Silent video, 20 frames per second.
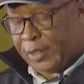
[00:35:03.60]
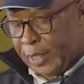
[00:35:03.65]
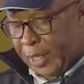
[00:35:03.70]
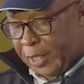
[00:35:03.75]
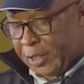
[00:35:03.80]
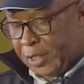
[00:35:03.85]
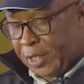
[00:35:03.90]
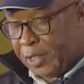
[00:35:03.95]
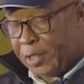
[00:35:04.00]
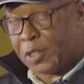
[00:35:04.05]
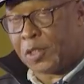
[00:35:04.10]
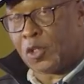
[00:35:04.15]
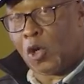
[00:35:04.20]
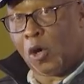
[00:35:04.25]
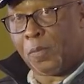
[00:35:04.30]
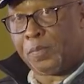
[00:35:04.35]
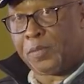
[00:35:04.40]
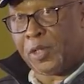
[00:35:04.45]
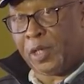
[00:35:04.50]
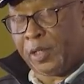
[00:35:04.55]
stations
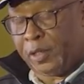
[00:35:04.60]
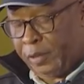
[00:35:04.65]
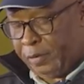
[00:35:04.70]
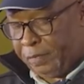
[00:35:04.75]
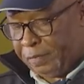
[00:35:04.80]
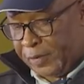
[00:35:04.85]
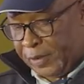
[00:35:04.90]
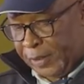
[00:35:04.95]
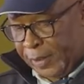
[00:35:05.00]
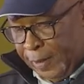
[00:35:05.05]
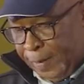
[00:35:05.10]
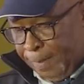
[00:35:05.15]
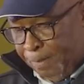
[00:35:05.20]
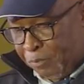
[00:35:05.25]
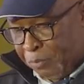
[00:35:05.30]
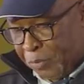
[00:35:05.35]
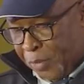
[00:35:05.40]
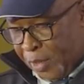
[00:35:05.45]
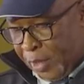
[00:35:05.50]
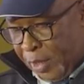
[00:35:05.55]
observed.
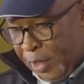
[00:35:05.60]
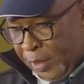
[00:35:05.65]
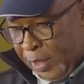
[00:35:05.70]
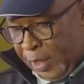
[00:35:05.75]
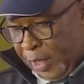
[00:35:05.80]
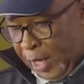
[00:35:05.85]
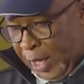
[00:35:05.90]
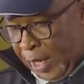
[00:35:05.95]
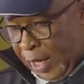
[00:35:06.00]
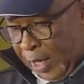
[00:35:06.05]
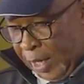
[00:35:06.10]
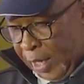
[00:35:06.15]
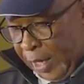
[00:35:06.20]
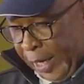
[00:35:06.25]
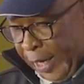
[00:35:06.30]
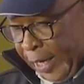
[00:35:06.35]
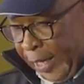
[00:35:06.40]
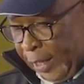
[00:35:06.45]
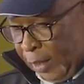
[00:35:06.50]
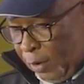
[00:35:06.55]

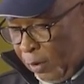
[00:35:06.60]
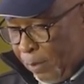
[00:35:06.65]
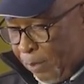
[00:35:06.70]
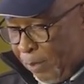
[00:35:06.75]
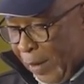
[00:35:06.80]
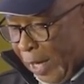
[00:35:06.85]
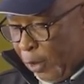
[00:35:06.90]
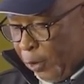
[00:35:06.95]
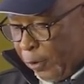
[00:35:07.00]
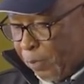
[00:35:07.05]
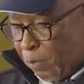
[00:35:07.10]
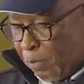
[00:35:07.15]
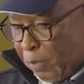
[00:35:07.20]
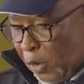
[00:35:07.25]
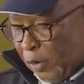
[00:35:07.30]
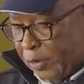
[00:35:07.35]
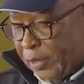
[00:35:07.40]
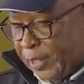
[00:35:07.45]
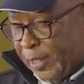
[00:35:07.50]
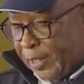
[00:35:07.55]
L, ballot
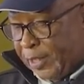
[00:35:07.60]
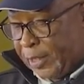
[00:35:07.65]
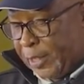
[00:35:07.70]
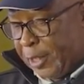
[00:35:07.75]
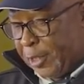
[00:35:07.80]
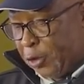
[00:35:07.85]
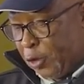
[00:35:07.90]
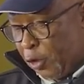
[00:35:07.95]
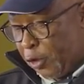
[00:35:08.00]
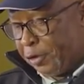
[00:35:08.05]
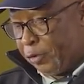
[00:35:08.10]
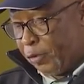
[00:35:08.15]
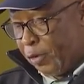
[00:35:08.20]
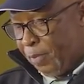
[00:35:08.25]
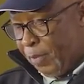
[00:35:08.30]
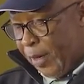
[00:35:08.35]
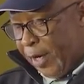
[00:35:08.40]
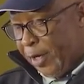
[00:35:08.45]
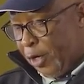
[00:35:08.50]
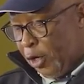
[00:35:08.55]
boxes did not
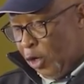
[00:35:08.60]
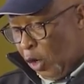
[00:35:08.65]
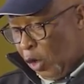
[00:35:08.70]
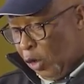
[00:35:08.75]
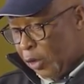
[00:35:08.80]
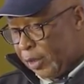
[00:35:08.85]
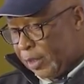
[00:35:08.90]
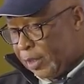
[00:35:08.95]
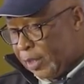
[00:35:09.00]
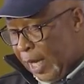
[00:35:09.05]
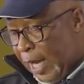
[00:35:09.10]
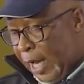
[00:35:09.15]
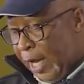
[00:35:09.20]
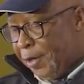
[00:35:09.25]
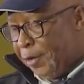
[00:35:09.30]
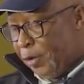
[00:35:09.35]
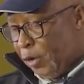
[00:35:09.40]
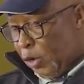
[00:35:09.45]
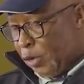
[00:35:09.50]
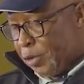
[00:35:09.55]
remain locked
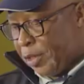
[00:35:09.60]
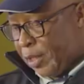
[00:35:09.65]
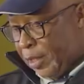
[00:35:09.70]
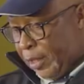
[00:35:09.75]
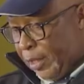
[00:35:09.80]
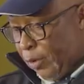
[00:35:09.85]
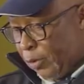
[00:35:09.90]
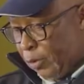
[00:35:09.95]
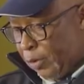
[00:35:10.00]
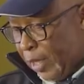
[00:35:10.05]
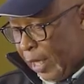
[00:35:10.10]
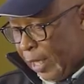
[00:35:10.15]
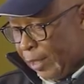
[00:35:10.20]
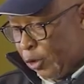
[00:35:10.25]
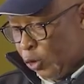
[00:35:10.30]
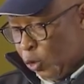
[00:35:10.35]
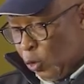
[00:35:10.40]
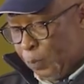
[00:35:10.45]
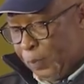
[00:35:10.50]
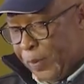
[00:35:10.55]
and or sealed
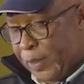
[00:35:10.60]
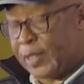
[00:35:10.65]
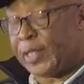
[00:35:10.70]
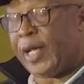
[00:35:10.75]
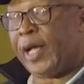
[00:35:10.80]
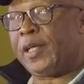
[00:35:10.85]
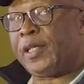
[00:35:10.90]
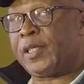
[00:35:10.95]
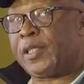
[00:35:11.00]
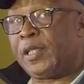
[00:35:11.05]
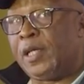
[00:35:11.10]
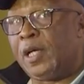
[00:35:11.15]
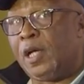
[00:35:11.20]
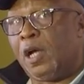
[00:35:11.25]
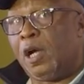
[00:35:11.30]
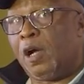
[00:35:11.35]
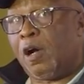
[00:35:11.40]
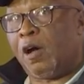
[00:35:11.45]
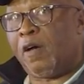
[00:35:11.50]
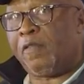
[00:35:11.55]
at 2%
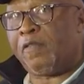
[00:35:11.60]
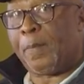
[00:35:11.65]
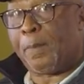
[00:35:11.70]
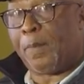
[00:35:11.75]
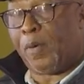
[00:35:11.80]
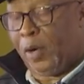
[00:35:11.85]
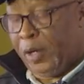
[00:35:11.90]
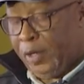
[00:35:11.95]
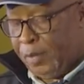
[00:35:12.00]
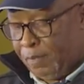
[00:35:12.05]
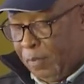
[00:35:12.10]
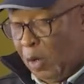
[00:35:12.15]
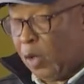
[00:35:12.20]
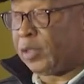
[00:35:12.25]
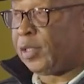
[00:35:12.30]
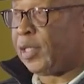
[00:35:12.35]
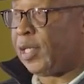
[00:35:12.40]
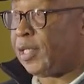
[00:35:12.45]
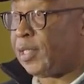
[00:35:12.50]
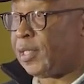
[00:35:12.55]
of the polling
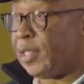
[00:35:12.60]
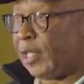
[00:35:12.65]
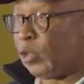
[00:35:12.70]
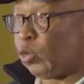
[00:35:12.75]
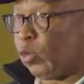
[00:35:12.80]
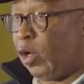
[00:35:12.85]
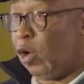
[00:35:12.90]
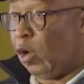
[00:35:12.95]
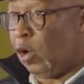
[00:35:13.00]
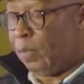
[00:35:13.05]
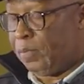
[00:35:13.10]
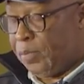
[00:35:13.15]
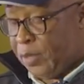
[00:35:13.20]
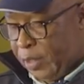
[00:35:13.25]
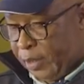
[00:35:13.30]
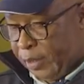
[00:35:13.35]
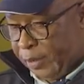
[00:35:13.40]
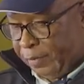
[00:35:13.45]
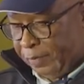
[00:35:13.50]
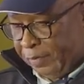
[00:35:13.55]
boxes that were
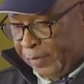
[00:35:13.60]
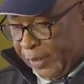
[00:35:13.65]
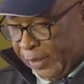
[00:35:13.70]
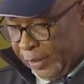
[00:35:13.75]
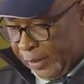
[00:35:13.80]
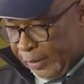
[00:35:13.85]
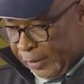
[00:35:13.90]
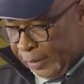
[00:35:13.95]
observed.